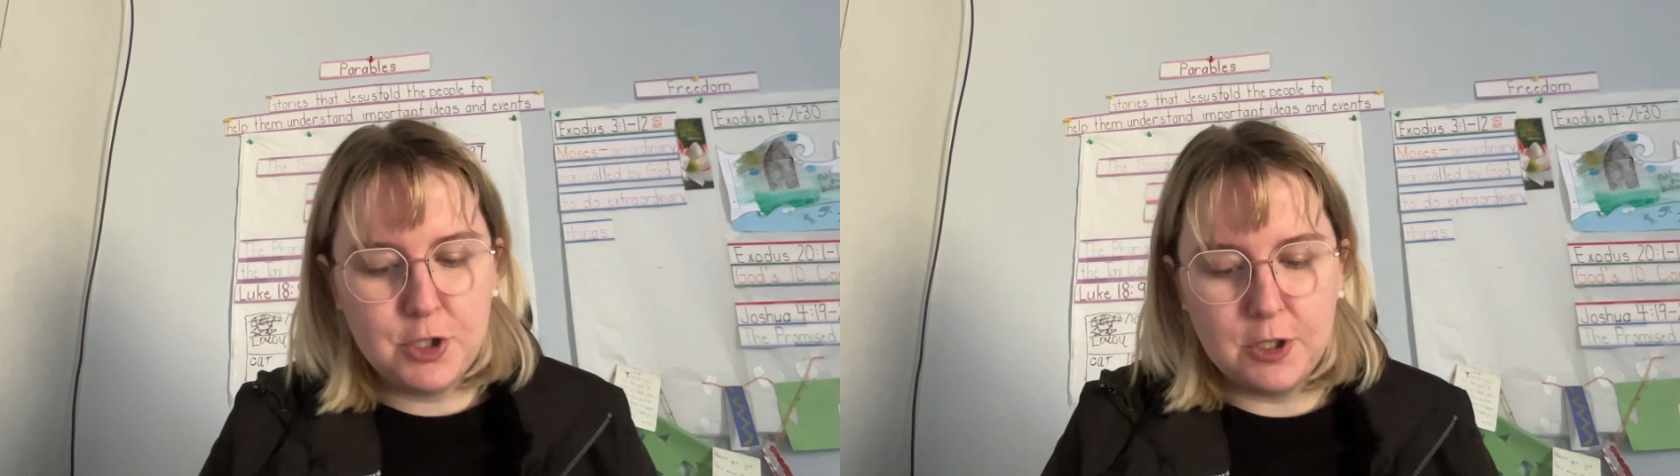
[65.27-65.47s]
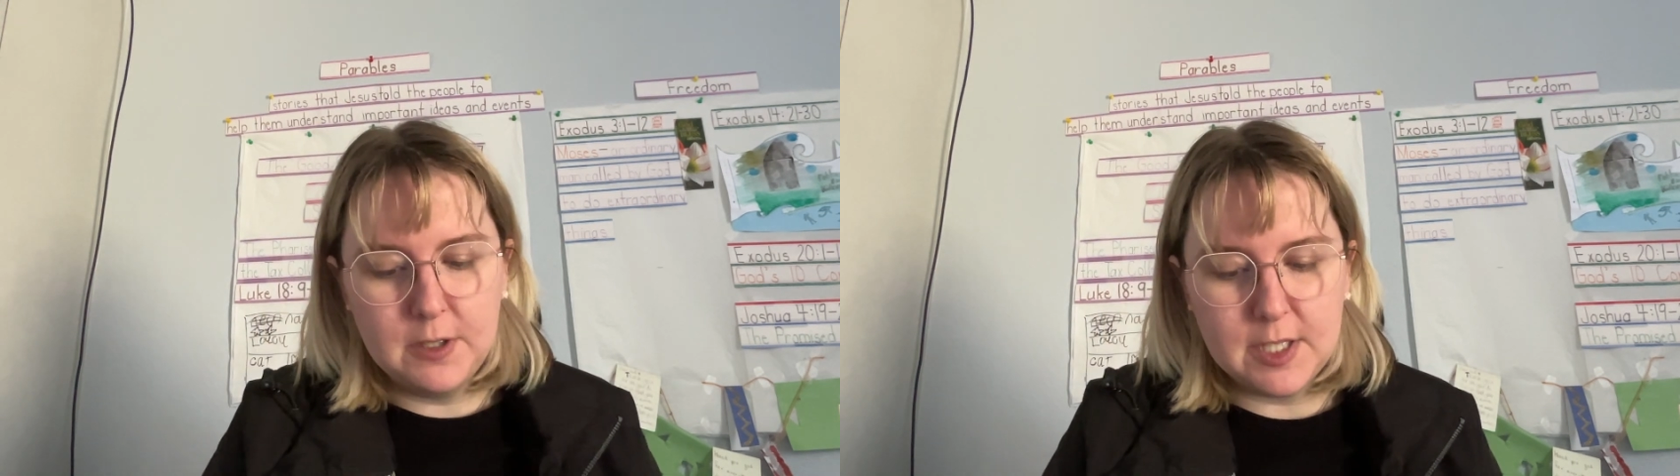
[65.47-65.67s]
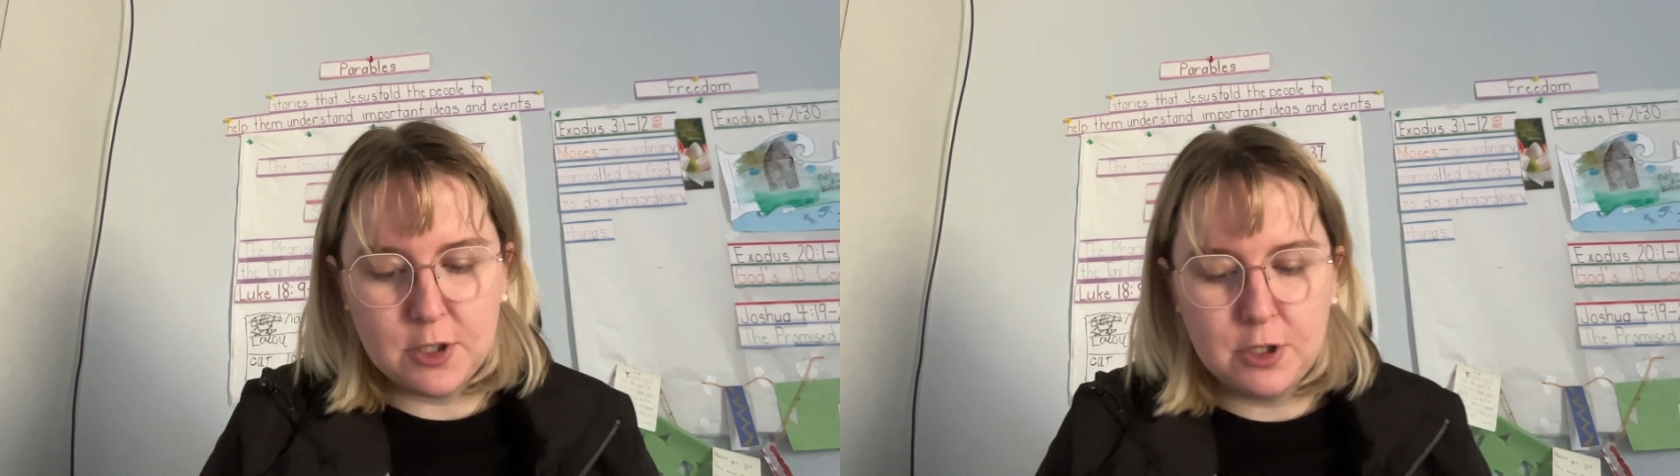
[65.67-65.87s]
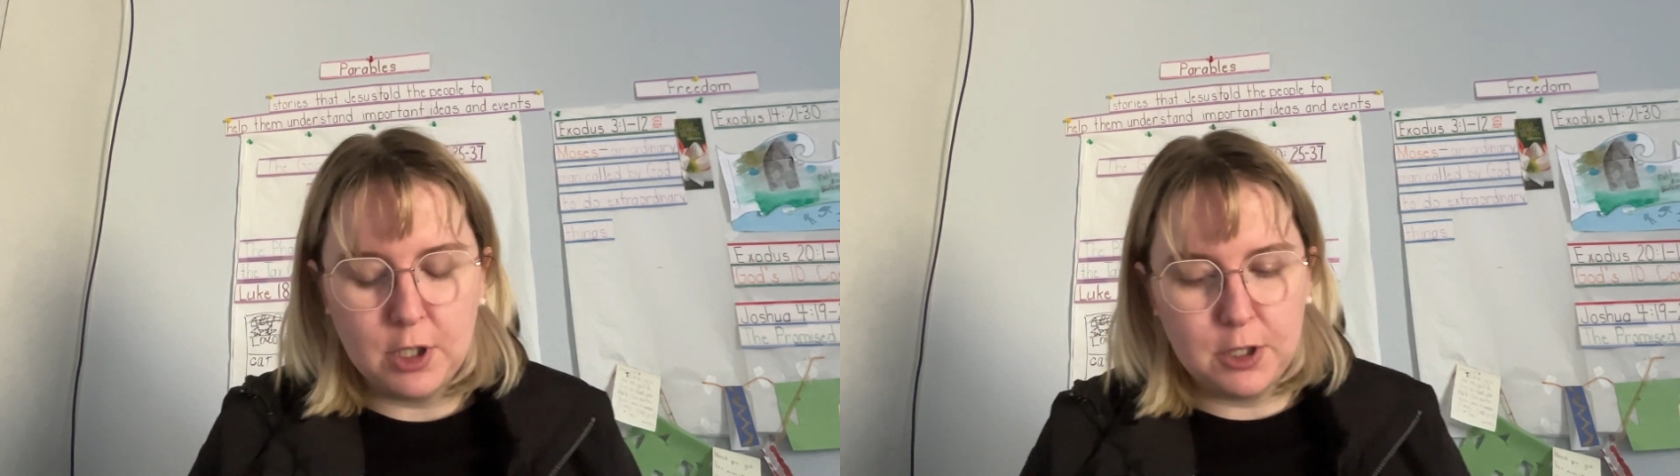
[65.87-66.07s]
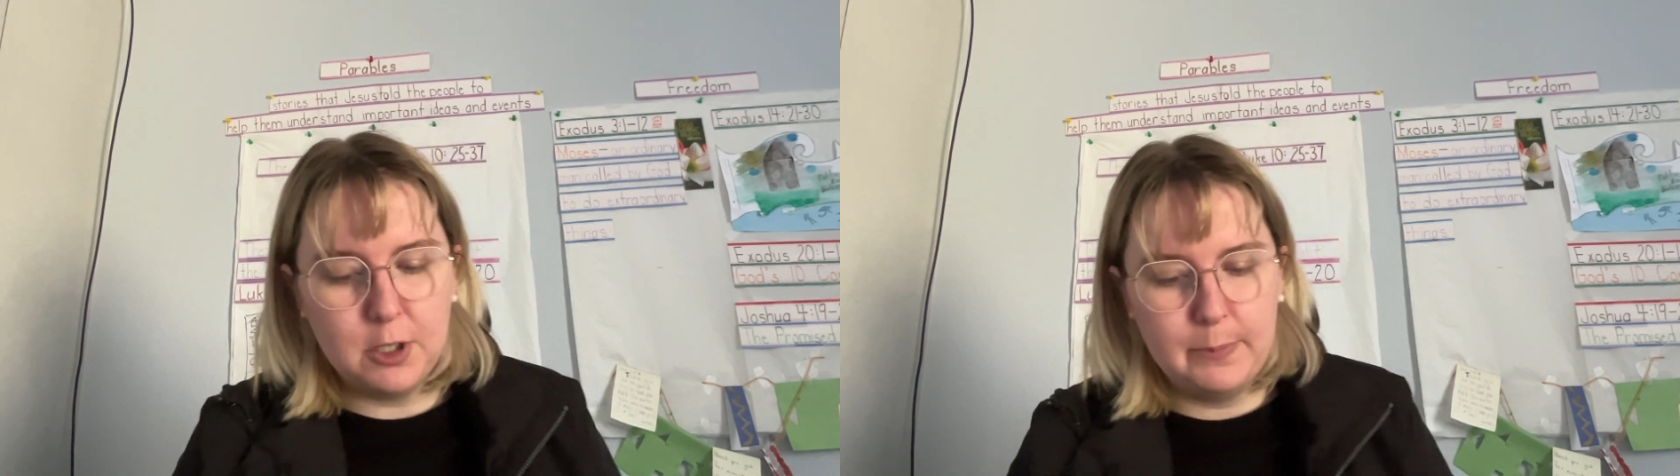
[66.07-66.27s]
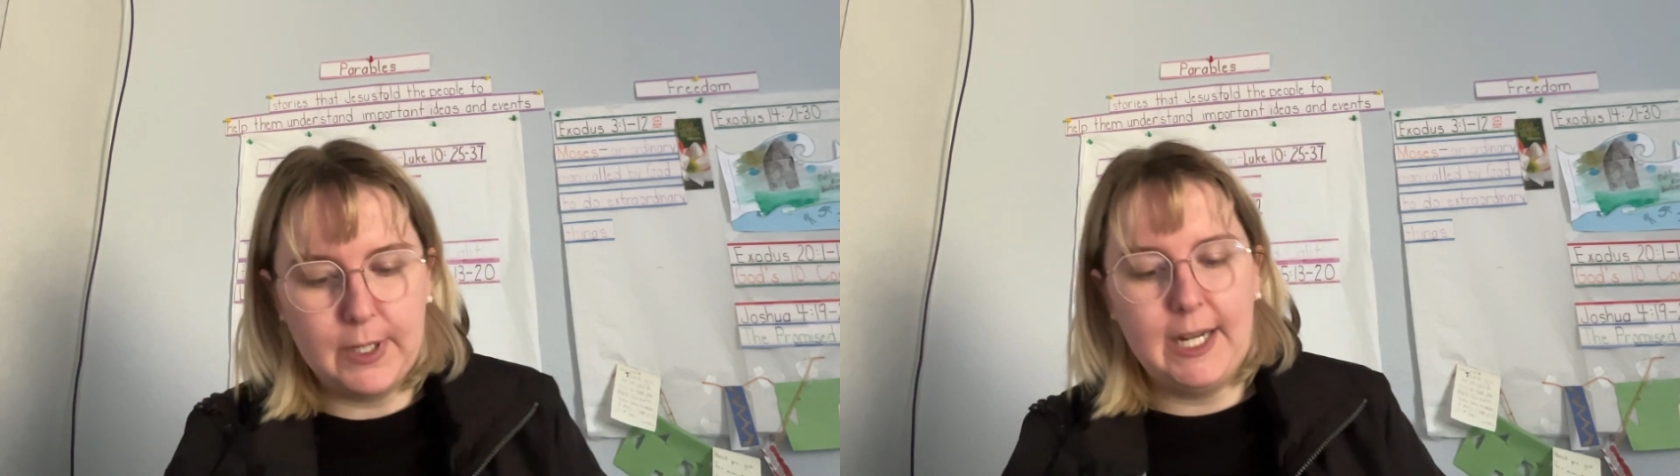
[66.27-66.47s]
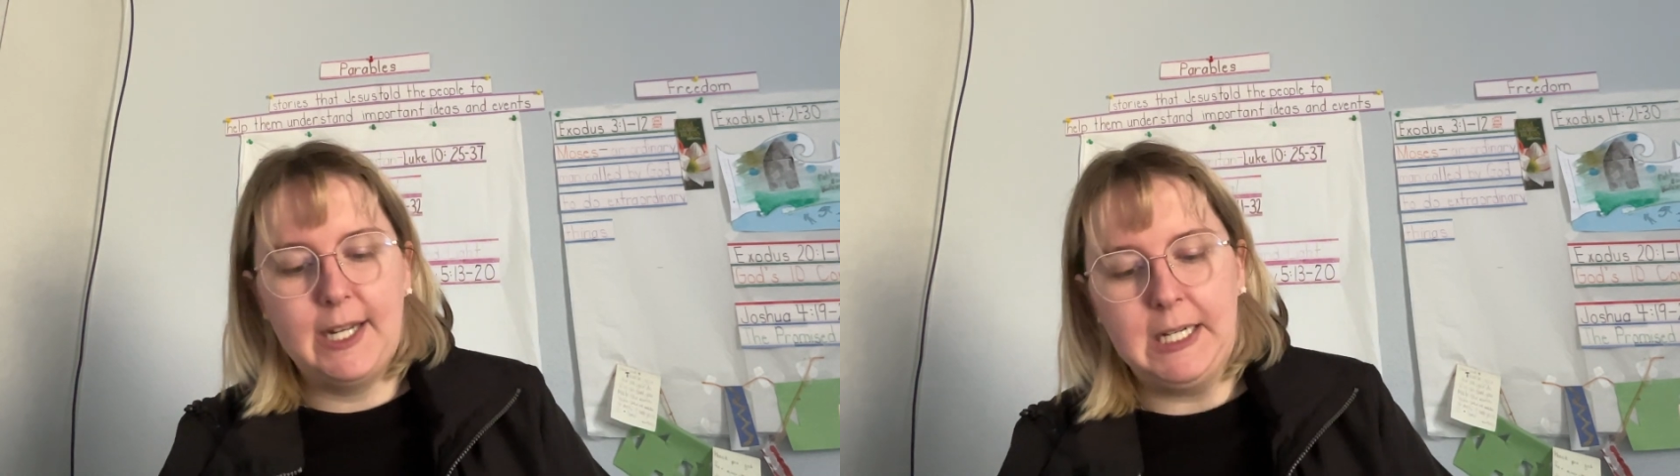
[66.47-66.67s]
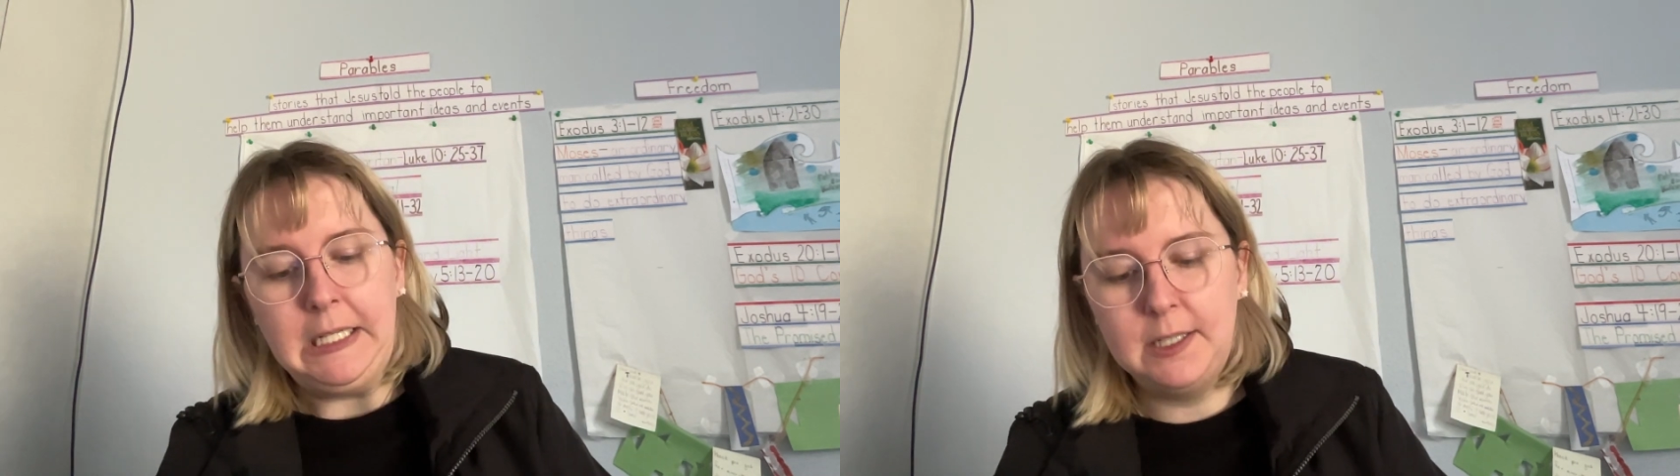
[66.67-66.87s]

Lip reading: Judas took the bread,